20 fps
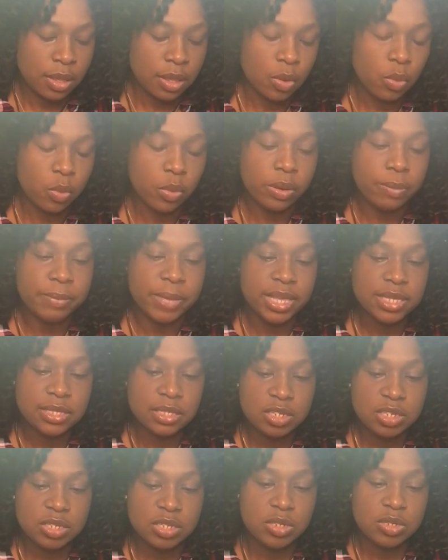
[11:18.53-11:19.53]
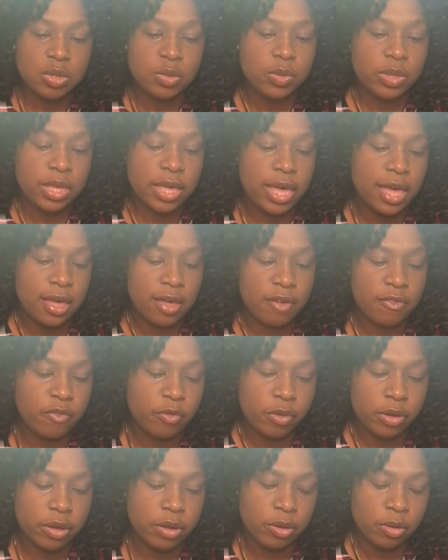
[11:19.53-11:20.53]
What messages do we have
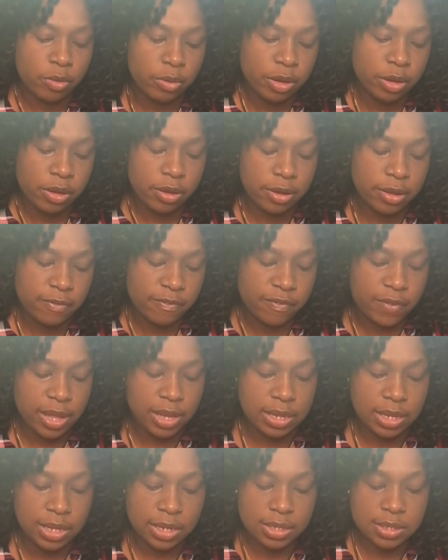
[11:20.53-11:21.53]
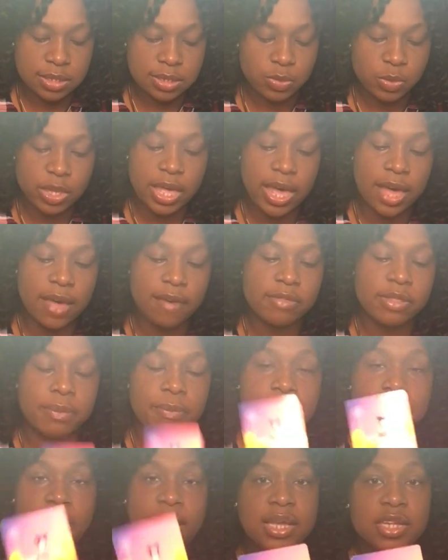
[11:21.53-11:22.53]
for career and finance? We have the
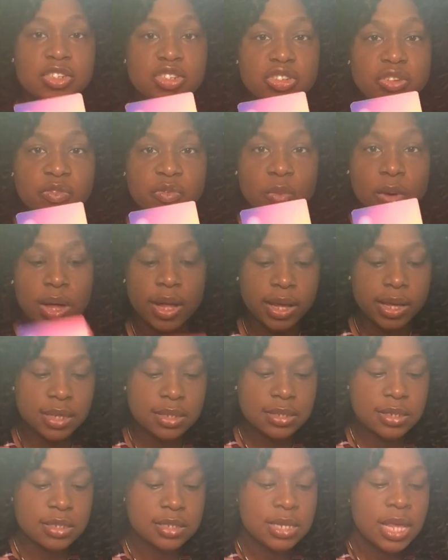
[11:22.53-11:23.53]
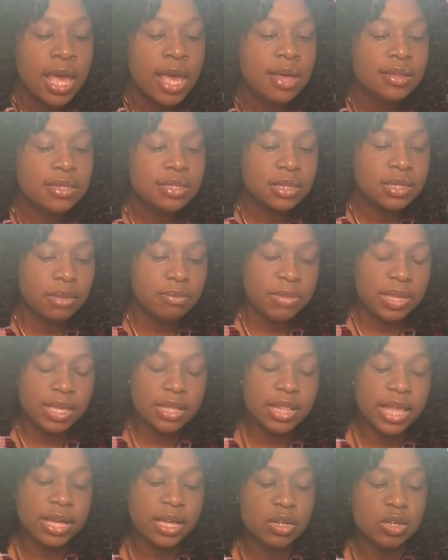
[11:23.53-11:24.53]
Page of Wands. This could be
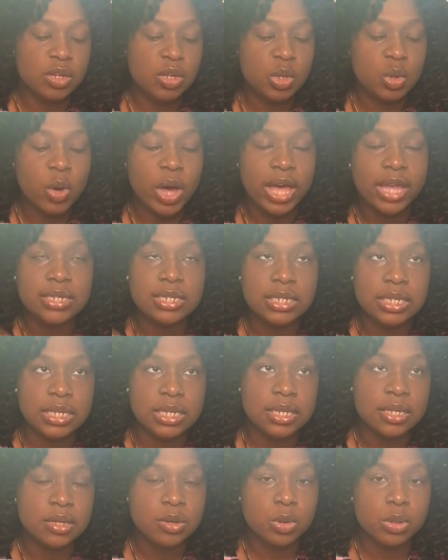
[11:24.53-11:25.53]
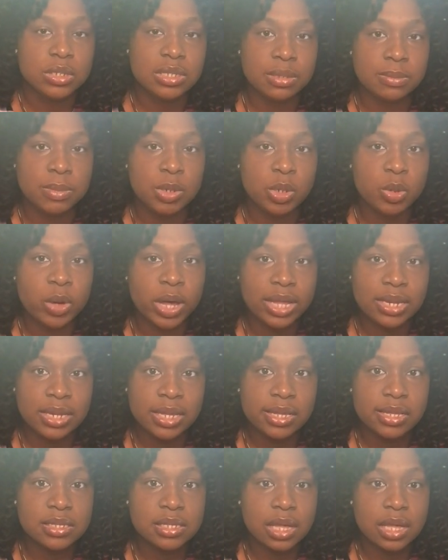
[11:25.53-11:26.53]
like a new idea, or some new
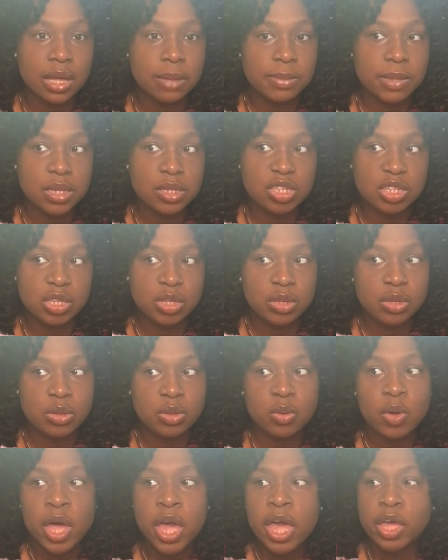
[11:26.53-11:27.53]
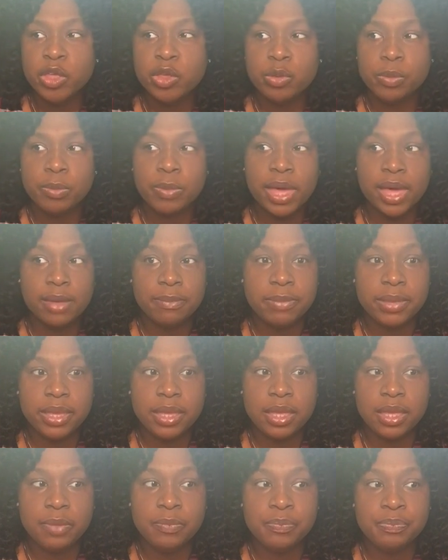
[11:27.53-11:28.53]
ideas coming to you. You may
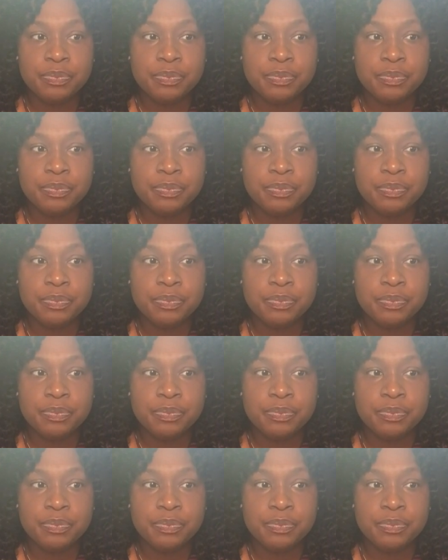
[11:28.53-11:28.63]
be